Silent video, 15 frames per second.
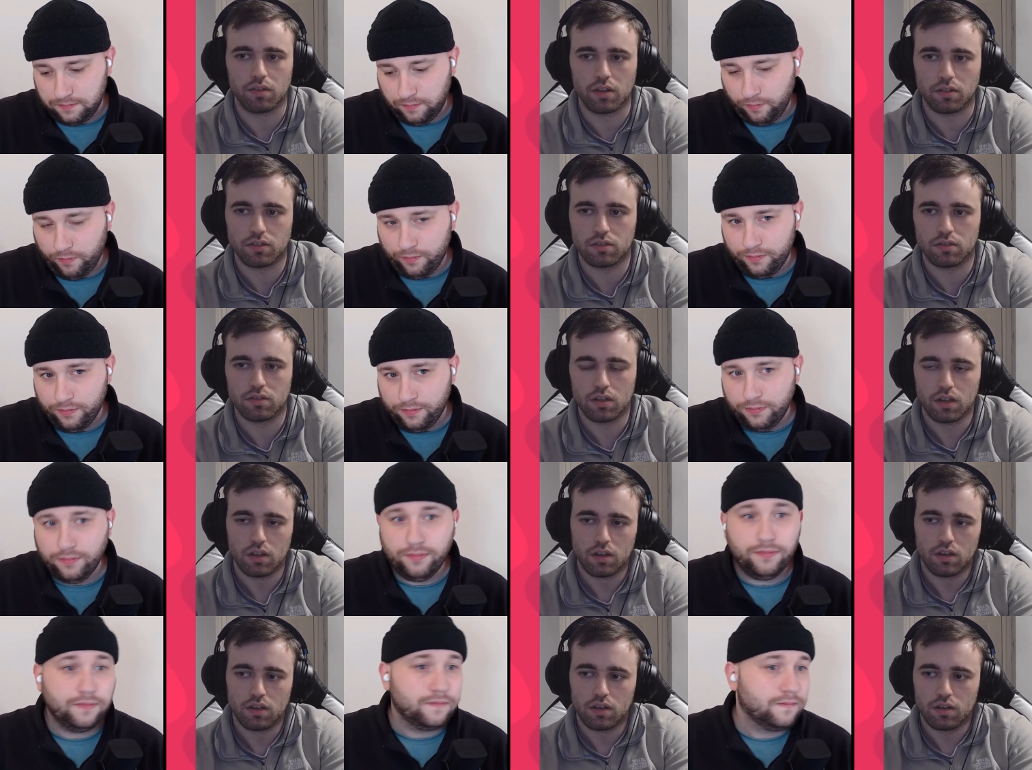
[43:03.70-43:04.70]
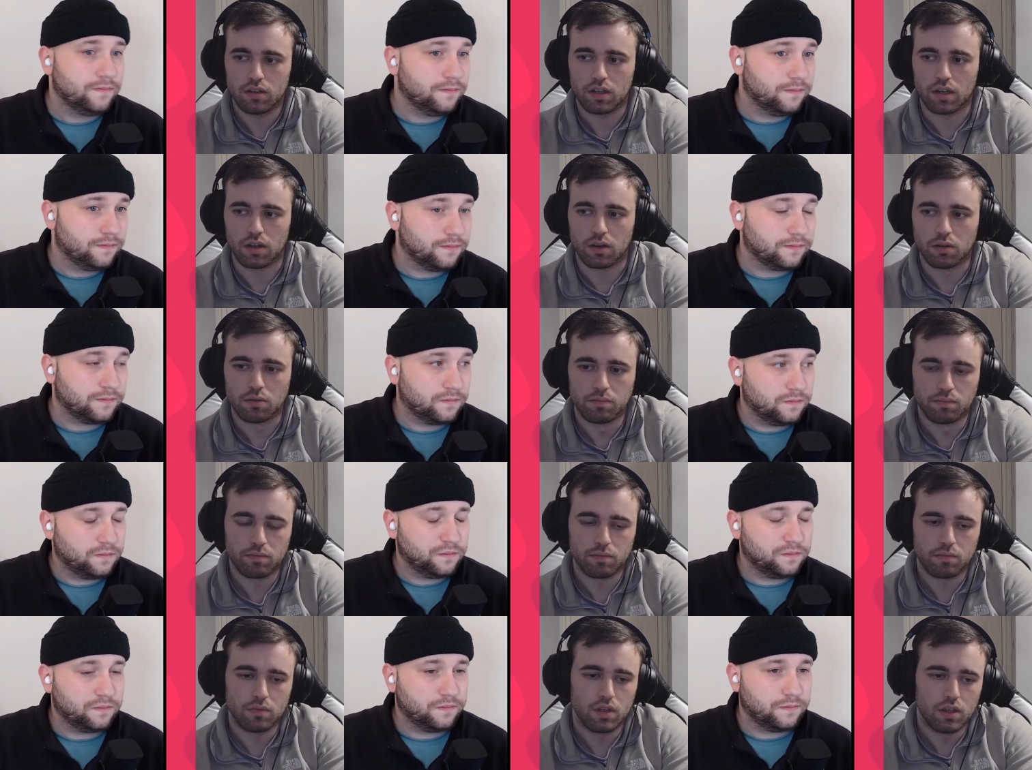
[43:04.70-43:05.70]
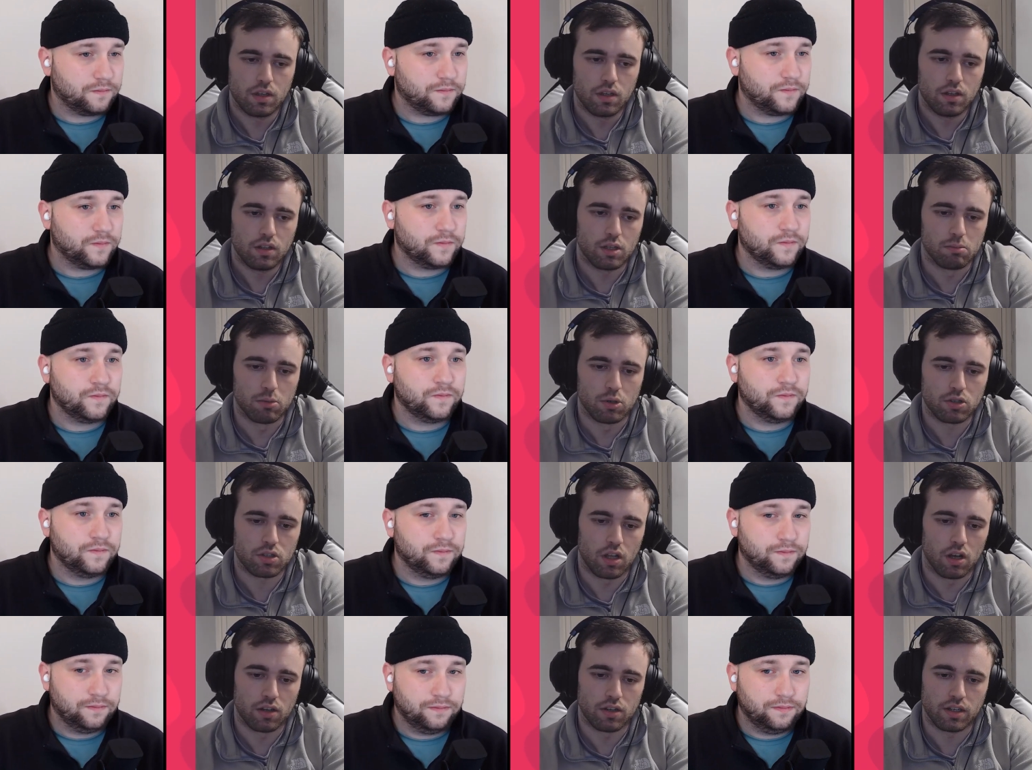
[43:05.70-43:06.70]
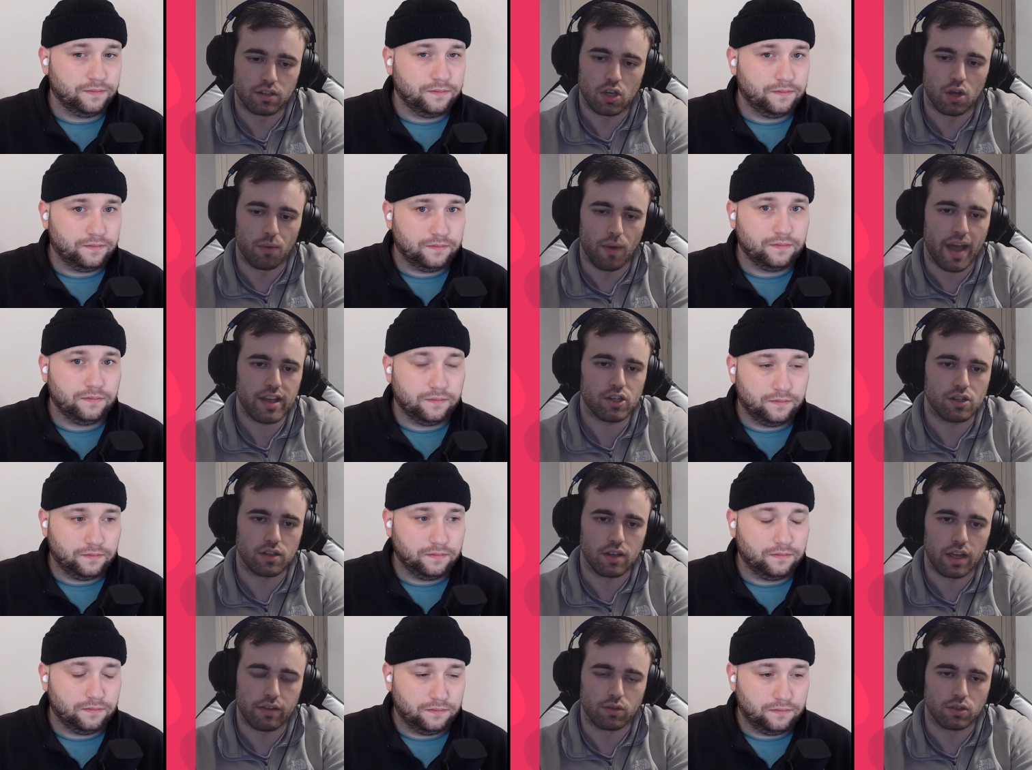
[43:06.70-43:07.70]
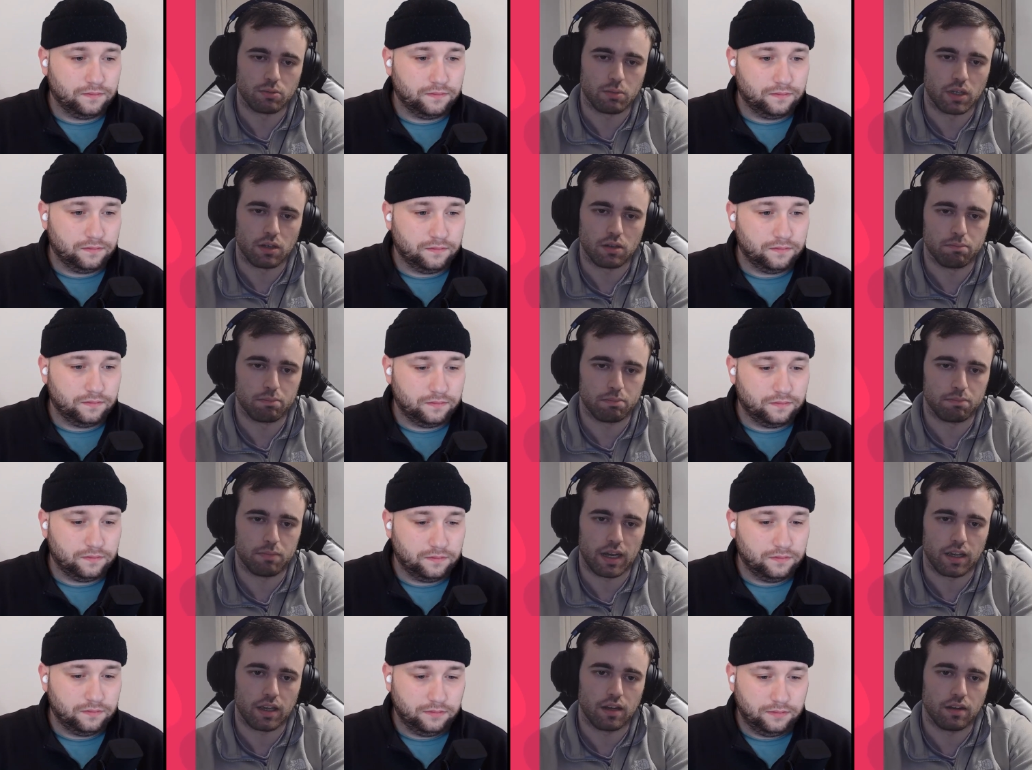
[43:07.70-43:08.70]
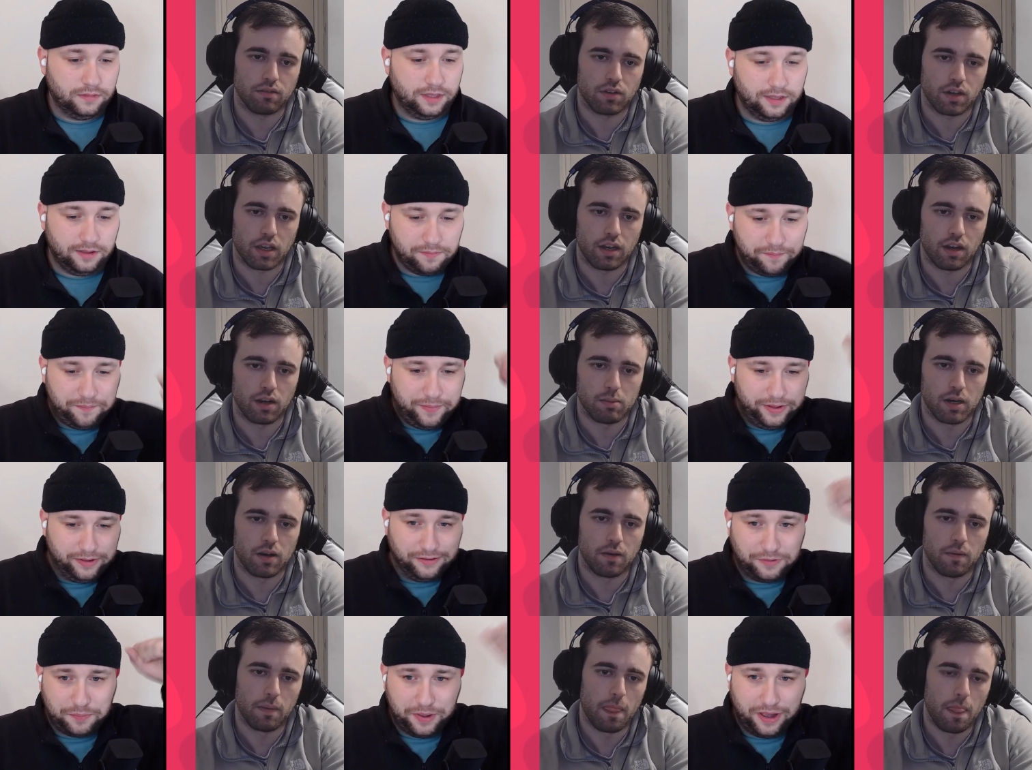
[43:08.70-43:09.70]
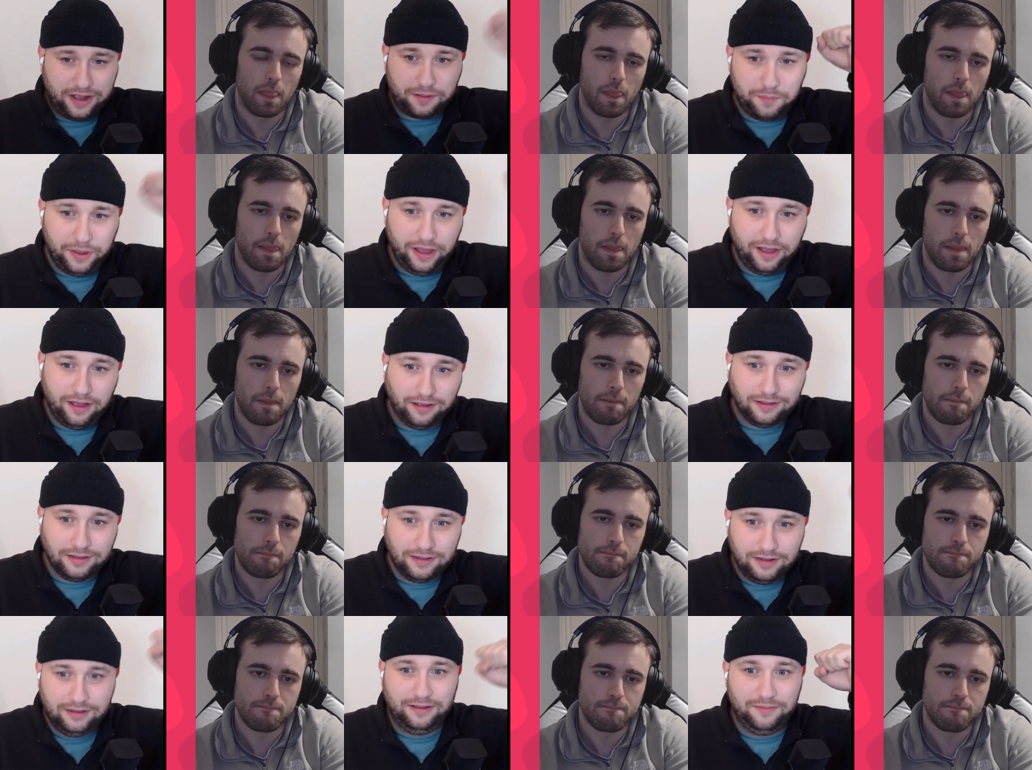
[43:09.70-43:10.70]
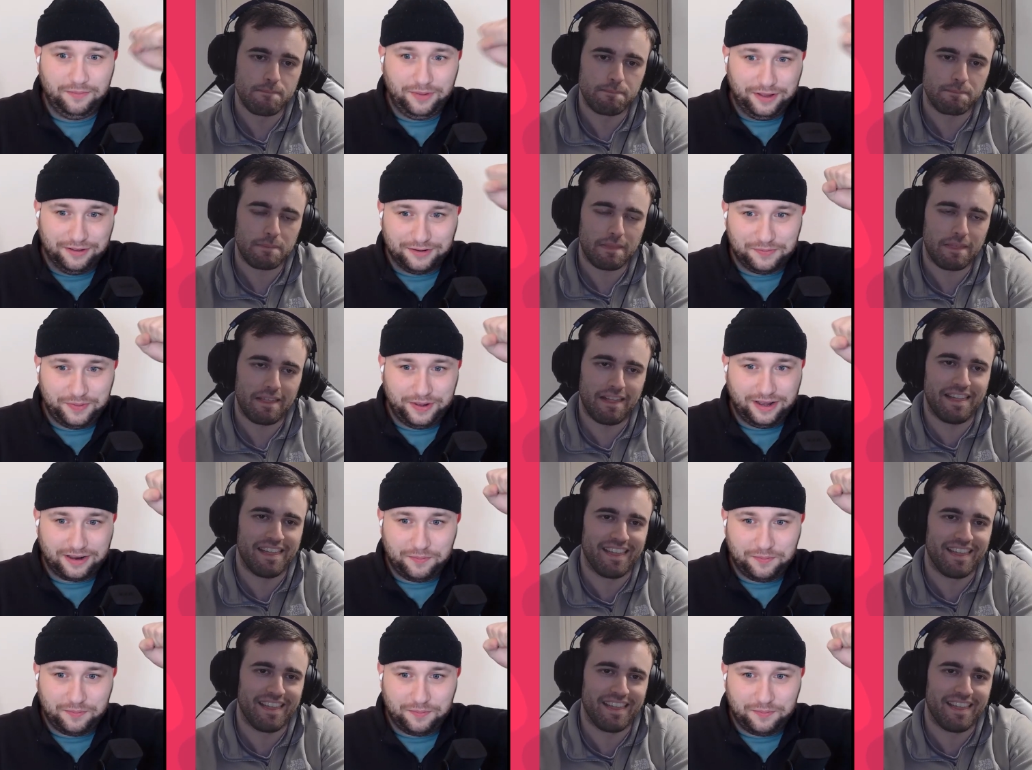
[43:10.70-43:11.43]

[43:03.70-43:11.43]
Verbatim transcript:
Speaker 1: of this, you know, the much lauded correction that everyone's been banging fucking on. Build
Speaker 2: back better, build back